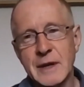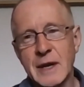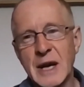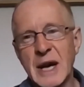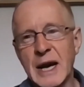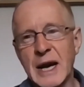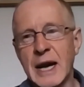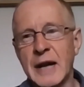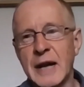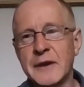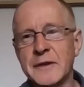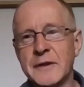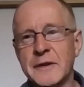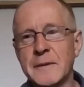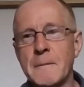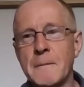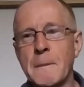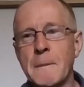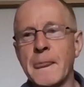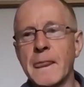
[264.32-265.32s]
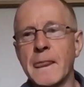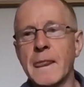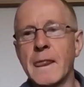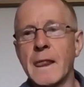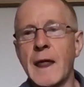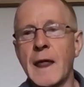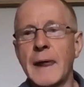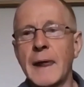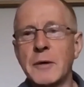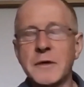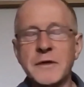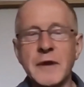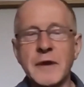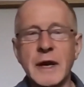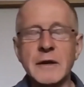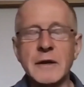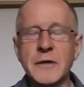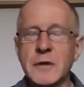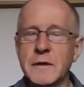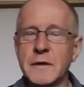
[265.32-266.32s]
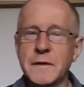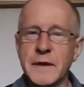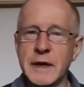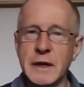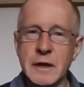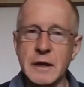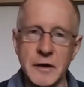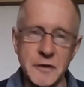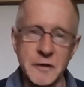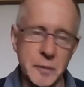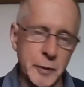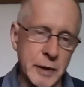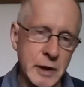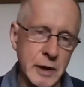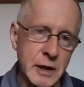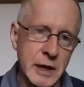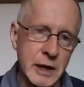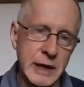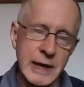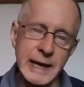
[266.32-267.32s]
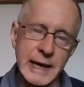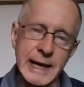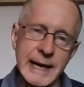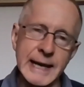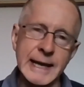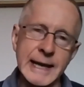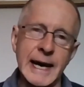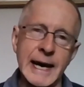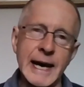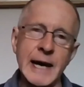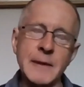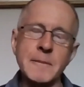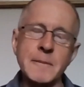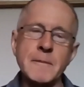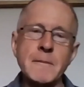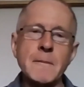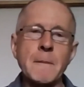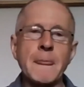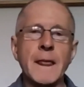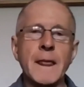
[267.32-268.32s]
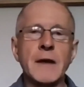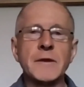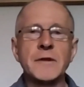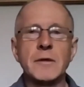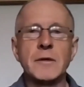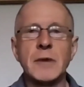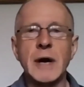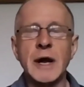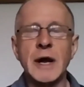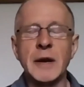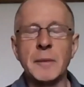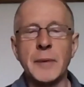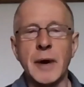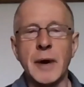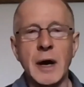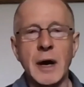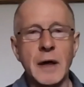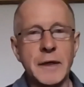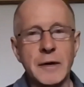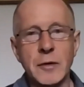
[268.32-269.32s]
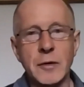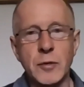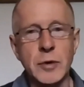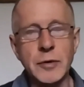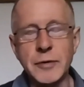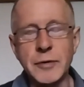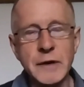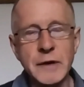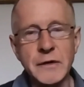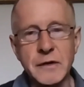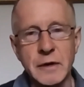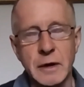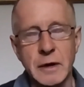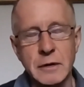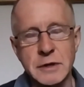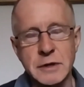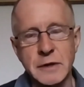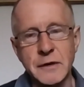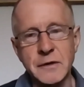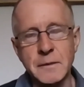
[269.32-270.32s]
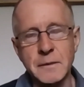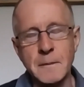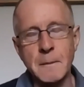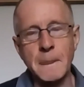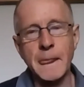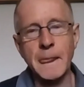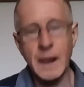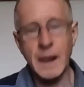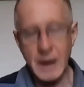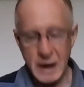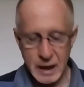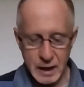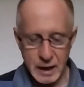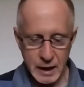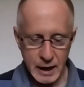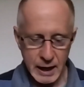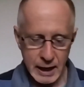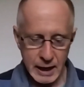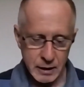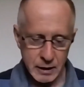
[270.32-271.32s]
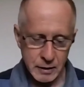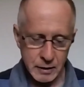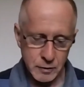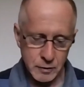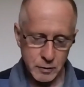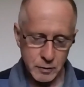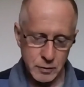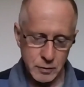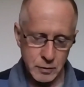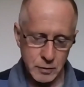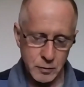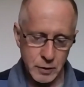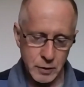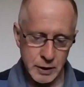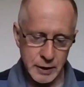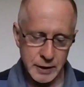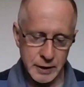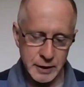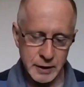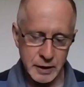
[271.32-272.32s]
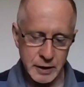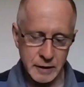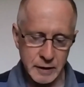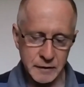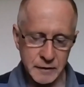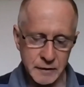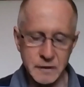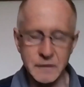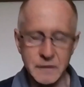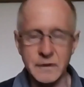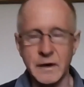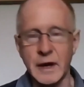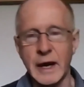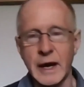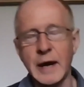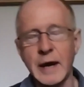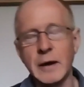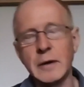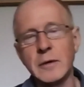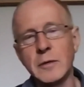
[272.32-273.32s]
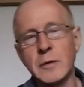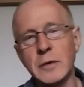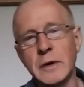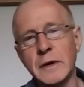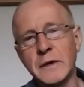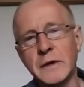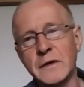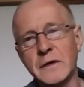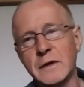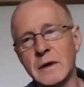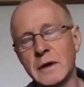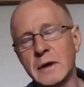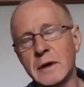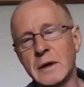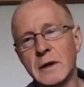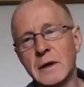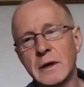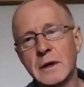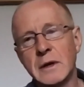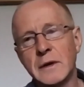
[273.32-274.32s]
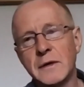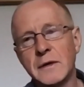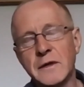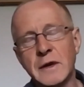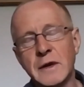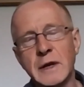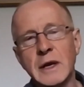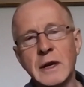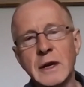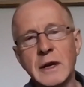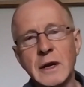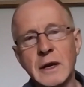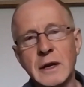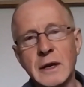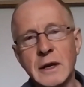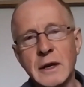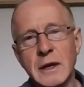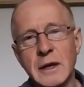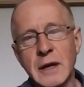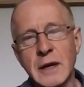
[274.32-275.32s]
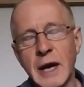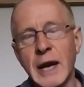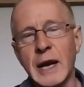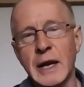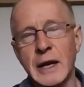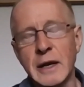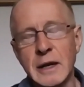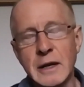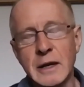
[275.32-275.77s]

and he was taken to a field hospital and he lay there surrounded by other wounded soldiers. And one of the nurses there was singing in Gaelic,